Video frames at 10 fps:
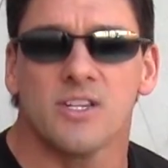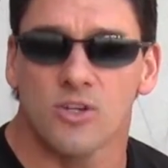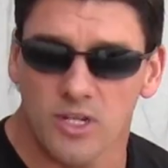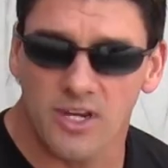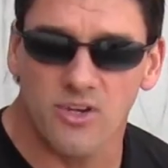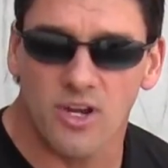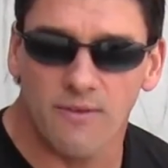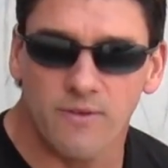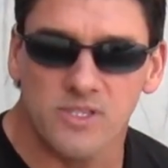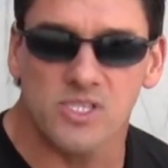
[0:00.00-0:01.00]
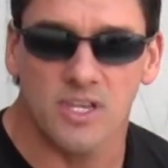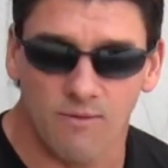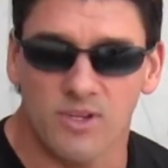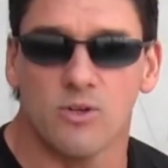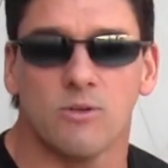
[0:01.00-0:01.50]
Good luck in your efforts.
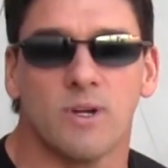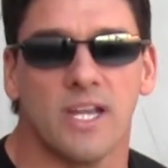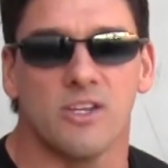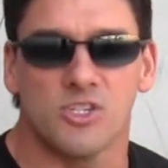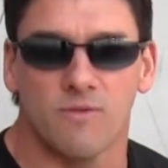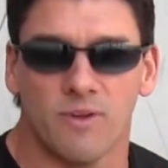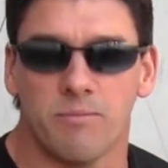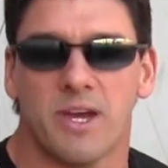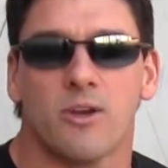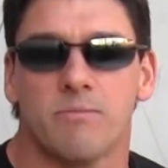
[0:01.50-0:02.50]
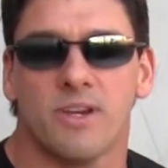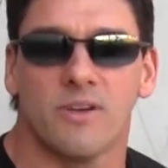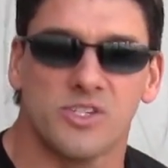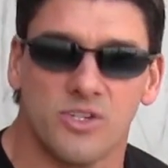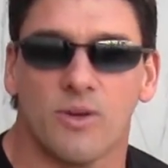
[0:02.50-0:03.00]
If you do it right, you should feel better and
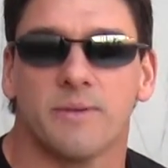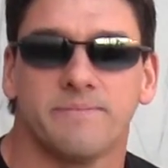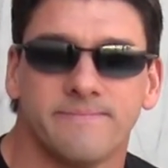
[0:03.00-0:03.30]
better as you do it.